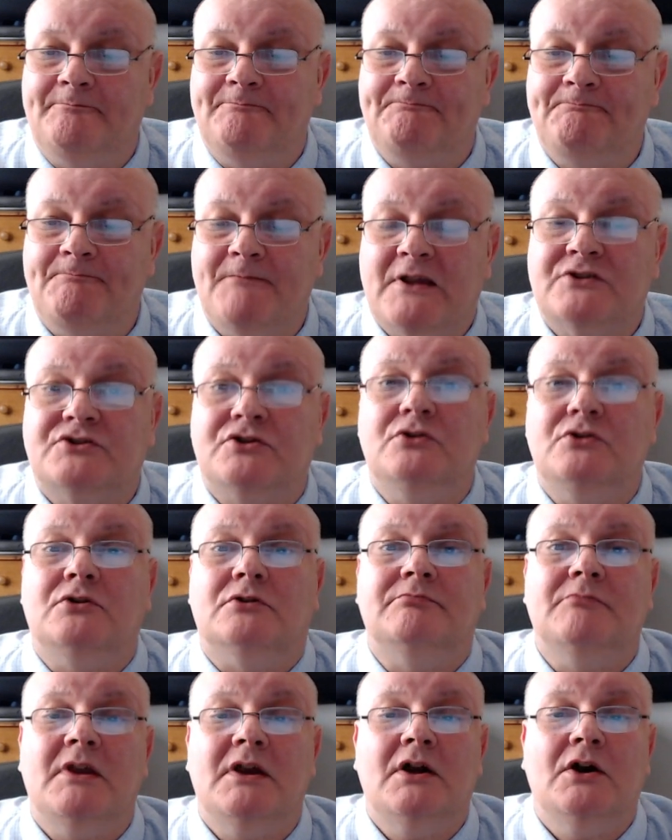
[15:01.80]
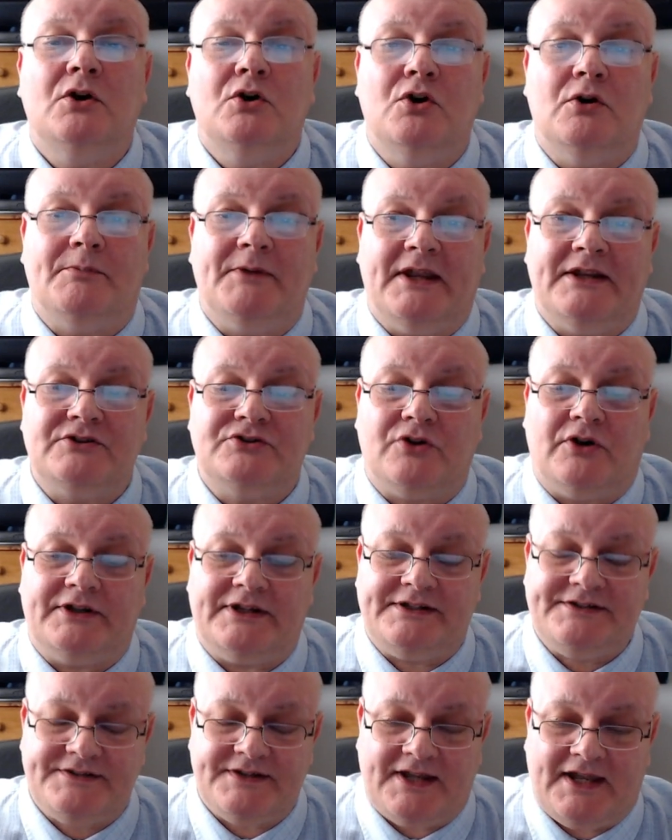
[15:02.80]
So, hope you enjoyed
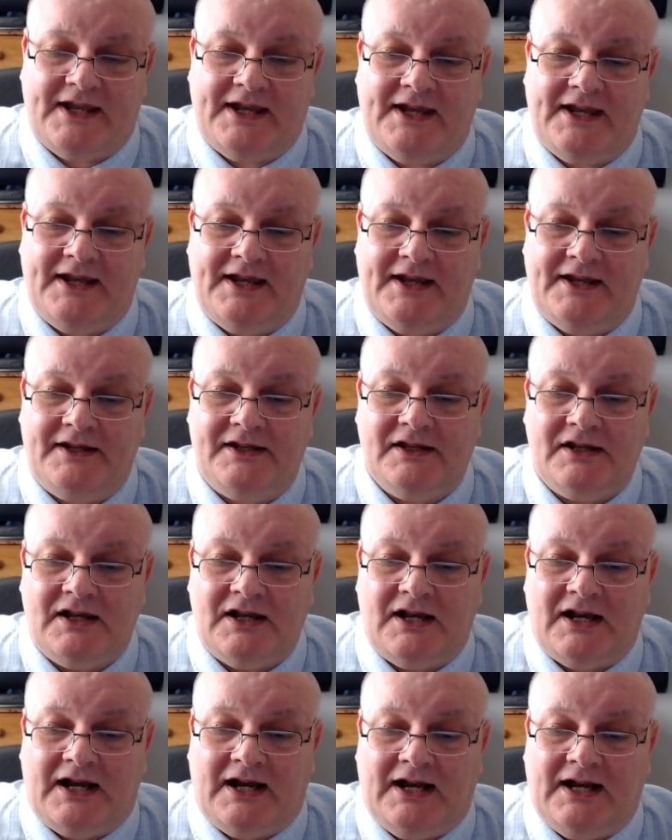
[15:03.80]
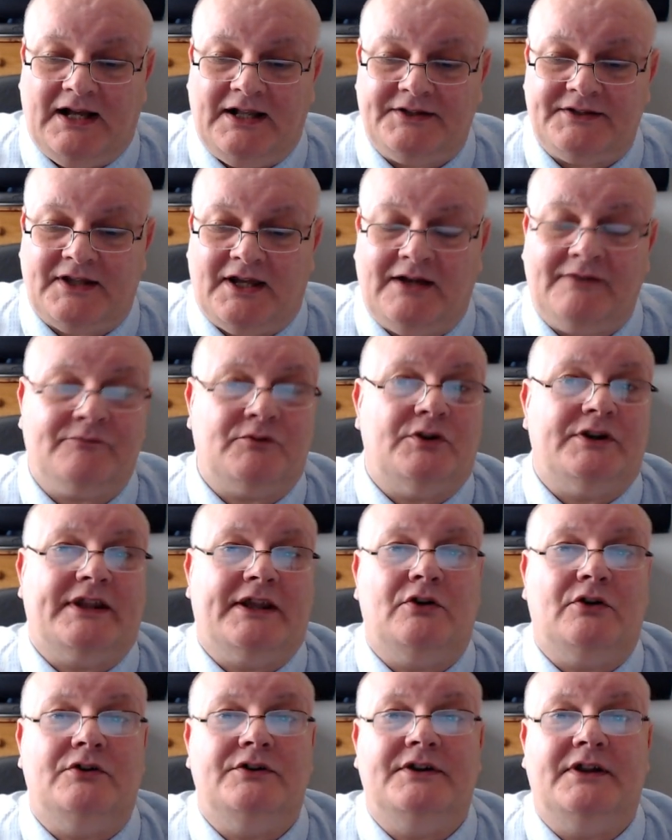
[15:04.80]
it. And I've got to get
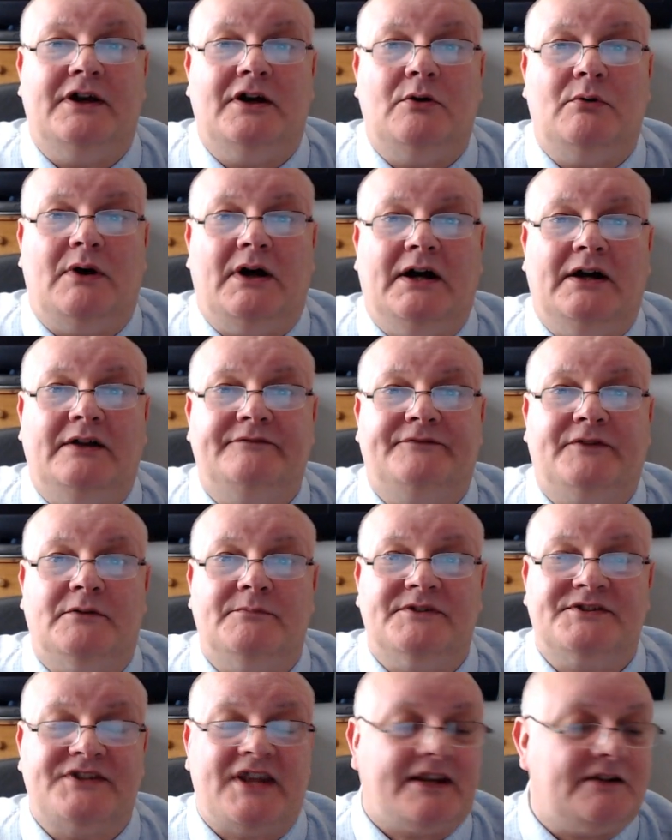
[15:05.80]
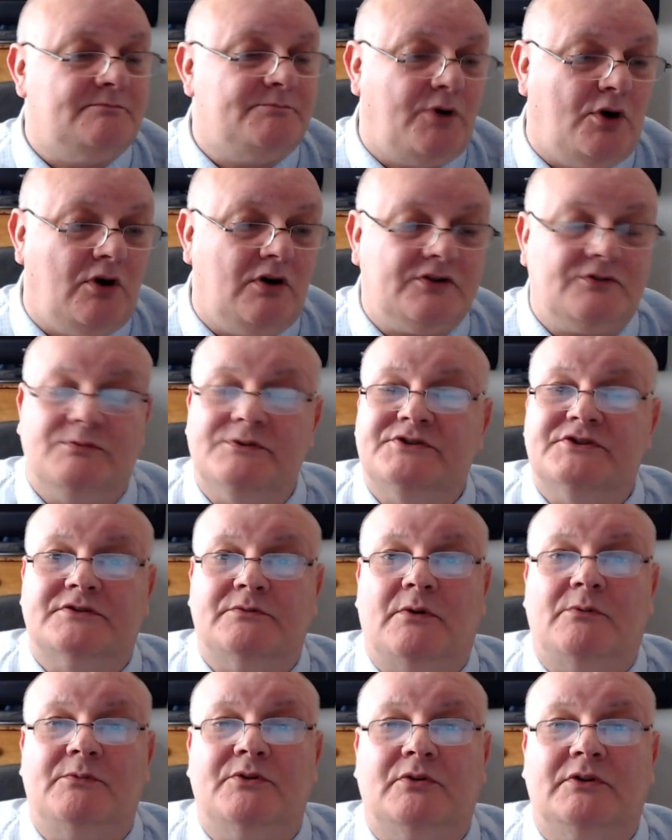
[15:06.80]
on now and film the second part, which is the one
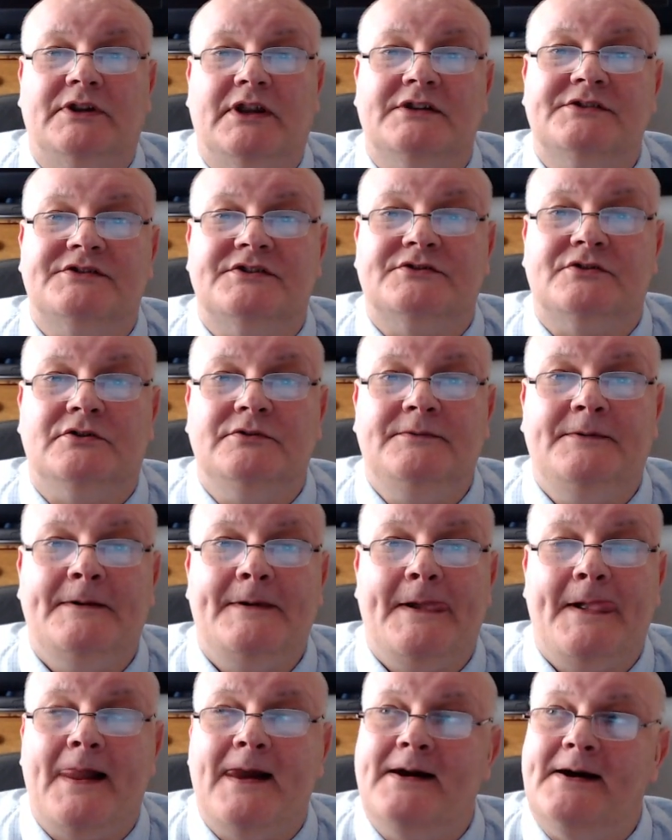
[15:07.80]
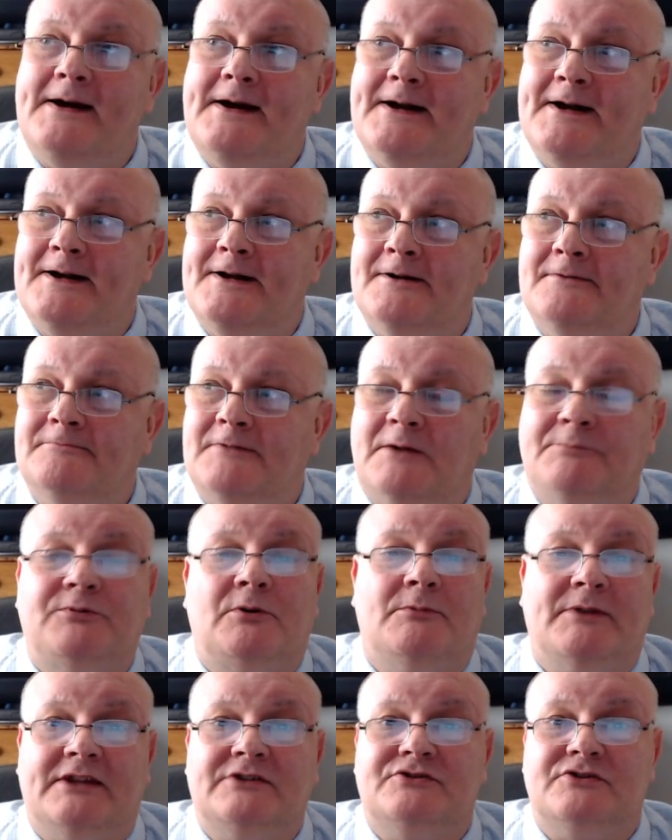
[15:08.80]
with all the answers on. I'll probably
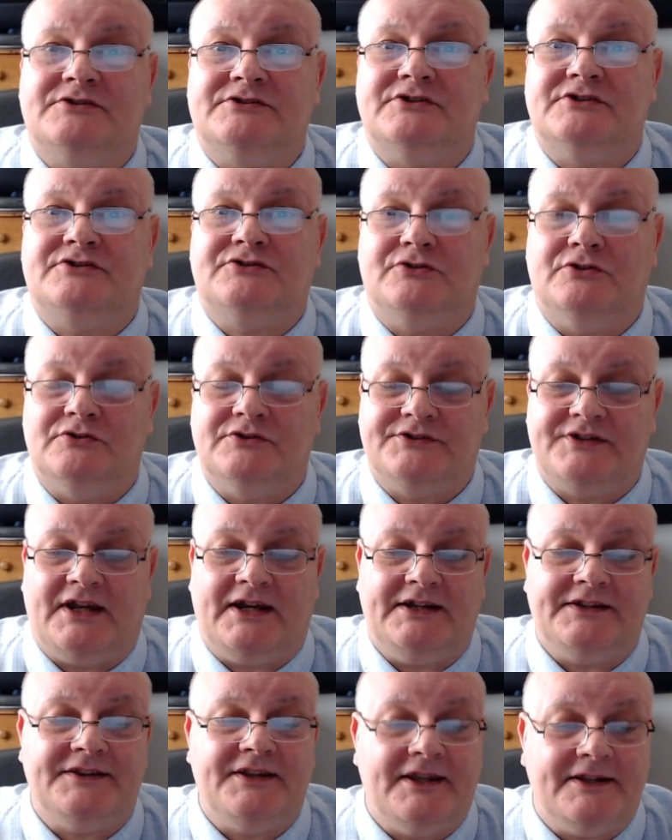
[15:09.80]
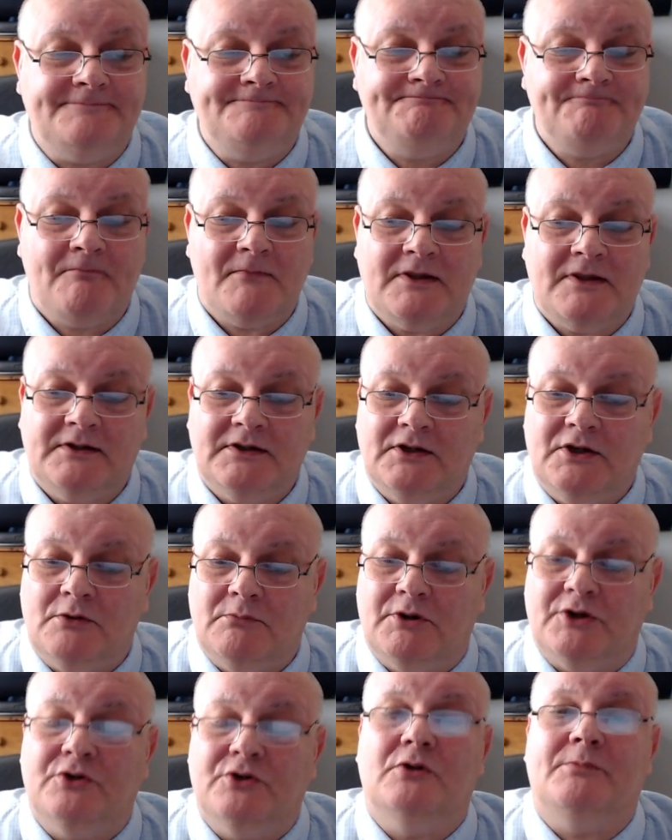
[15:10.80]
get just as tongue-tied then. But
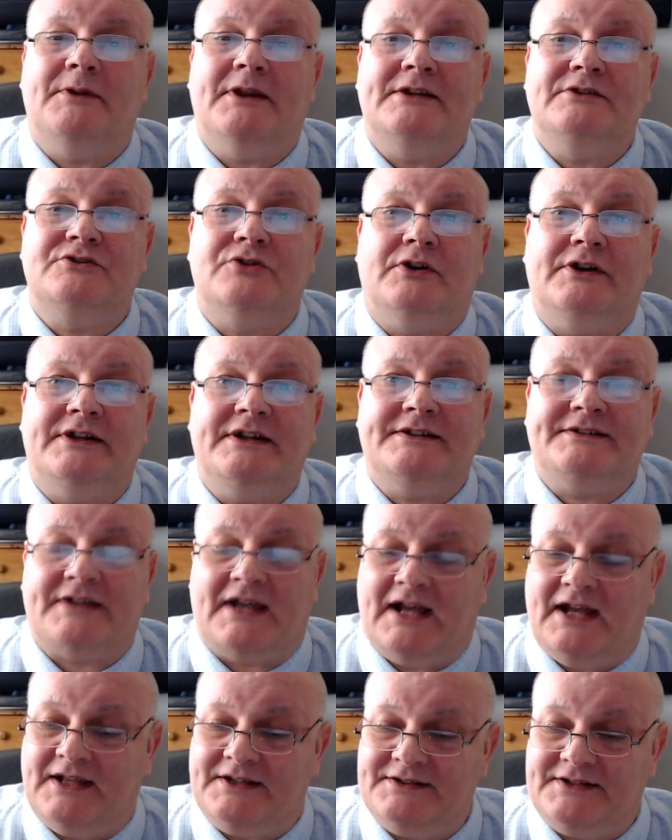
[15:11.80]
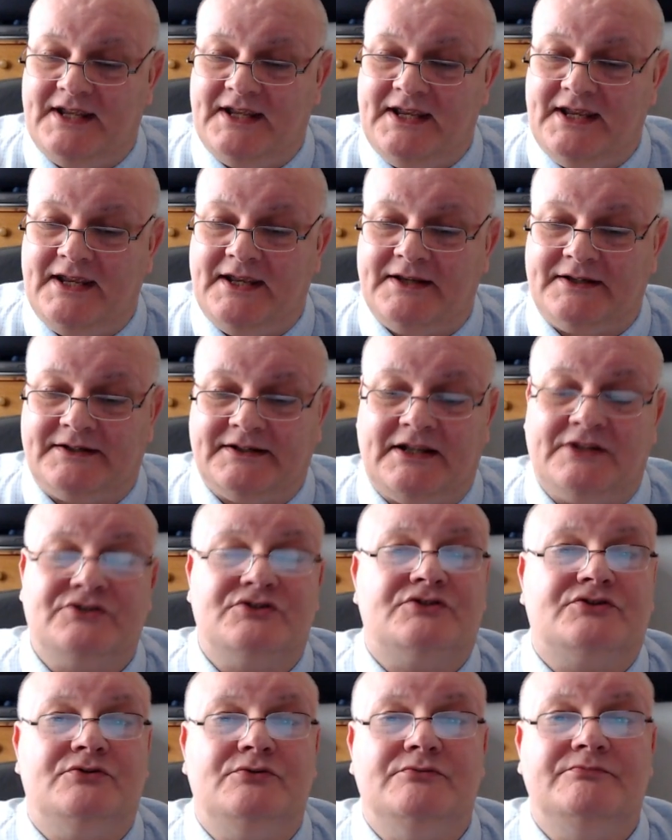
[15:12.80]
hope you're enjoying it, and catch you
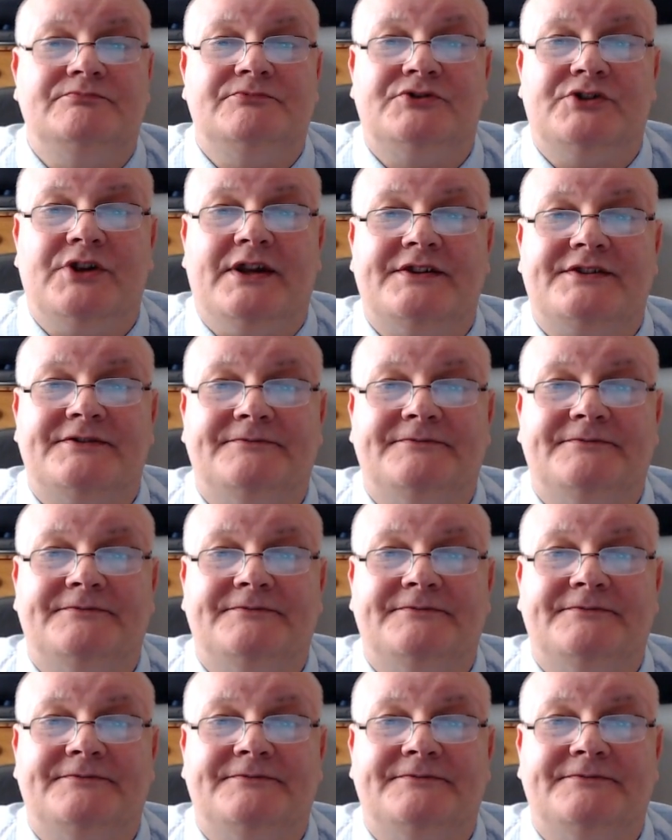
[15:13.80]
soon. Cheers.